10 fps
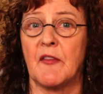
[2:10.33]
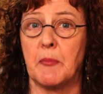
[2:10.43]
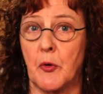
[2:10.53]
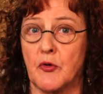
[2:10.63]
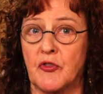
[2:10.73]
off
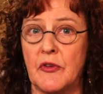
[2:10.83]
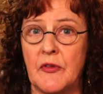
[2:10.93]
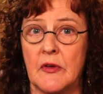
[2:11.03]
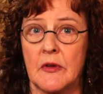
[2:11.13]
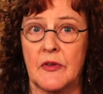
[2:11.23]

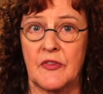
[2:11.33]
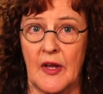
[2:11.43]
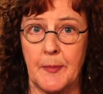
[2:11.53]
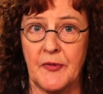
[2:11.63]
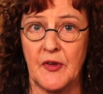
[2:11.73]
porches,
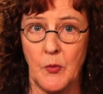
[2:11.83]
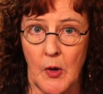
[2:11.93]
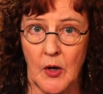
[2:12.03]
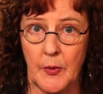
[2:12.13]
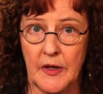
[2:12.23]
steps, and
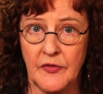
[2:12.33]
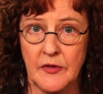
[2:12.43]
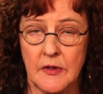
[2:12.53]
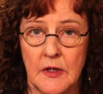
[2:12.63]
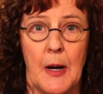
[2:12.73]

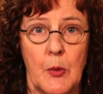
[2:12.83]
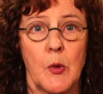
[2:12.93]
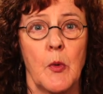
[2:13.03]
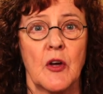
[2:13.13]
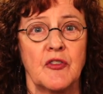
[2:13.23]
walkways,
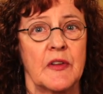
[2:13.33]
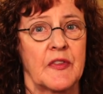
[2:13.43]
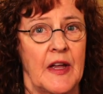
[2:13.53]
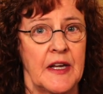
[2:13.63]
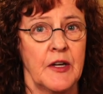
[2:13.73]
power washing
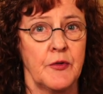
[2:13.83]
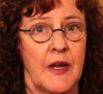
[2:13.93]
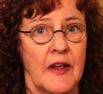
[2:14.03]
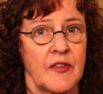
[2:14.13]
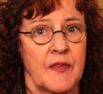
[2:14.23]
siding or
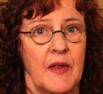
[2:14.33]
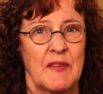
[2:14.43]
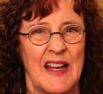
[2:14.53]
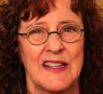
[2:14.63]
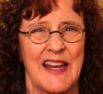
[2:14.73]
decks if they've
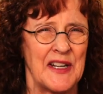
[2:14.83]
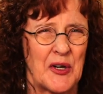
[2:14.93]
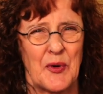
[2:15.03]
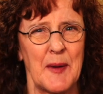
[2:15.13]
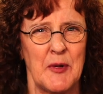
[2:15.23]
gotten kind
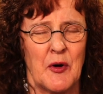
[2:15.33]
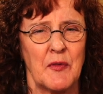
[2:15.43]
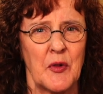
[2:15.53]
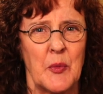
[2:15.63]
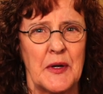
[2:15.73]
of grimy
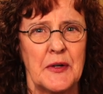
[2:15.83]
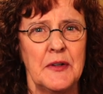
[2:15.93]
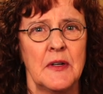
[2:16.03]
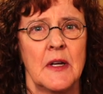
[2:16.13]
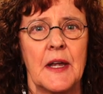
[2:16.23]
over the
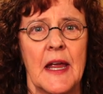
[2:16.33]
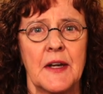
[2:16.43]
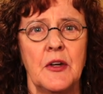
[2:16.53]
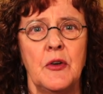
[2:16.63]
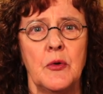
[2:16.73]
winter, and
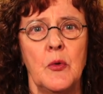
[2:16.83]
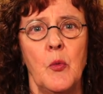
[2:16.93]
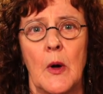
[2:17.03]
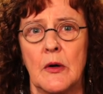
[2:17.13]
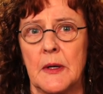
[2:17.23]
add a new
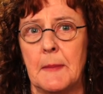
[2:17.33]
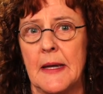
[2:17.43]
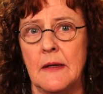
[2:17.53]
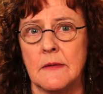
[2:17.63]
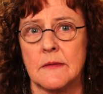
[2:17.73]
welcome
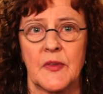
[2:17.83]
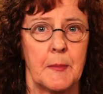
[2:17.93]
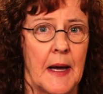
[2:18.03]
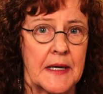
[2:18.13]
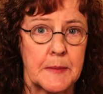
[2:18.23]
mat,
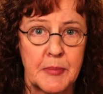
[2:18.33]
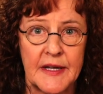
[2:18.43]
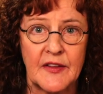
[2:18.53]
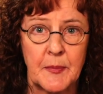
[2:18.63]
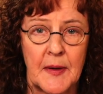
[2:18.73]
some potted
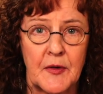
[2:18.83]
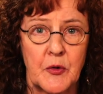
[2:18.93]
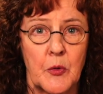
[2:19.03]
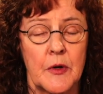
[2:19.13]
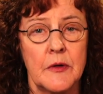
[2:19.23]
plants by the
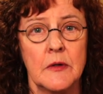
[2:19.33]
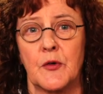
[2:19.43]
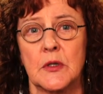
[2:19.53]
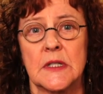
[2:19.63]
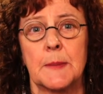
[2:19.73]
door
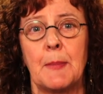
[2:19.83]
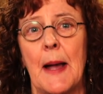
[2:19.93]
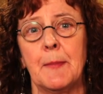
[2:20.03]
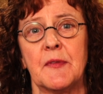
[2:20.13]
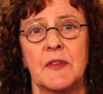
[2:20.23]
for a little
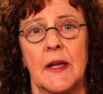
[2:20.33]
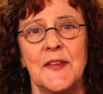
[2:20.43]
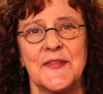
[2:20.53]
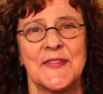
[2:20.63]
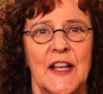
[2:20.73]
pop of
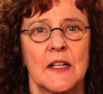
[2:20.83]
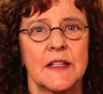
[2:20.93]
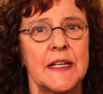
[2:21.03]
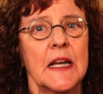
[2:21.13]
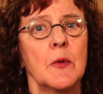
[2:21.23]
life, and
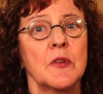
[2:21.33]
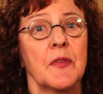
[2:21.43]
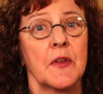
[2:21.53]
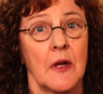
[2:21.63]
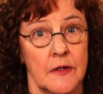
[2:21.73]
clean out
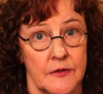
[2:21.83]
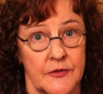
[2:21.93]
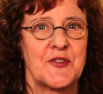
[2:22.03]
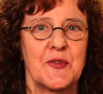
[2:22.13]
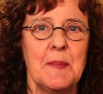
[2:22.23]
the gutter.
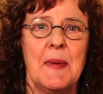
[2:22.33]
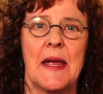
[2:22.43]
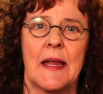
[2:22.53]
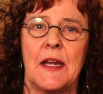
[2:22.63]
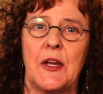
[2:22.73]
Trim
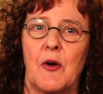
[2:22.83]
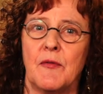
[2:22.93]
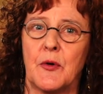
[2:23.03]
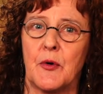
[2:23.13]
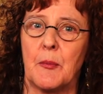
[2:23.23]
back any
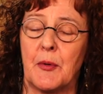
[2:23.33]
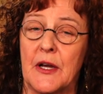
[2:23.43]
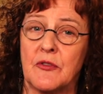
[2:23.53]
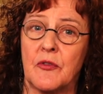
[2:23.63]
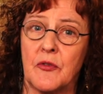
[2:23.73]
overgrown
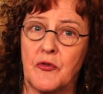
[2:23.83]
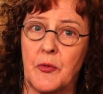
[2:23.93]
branches or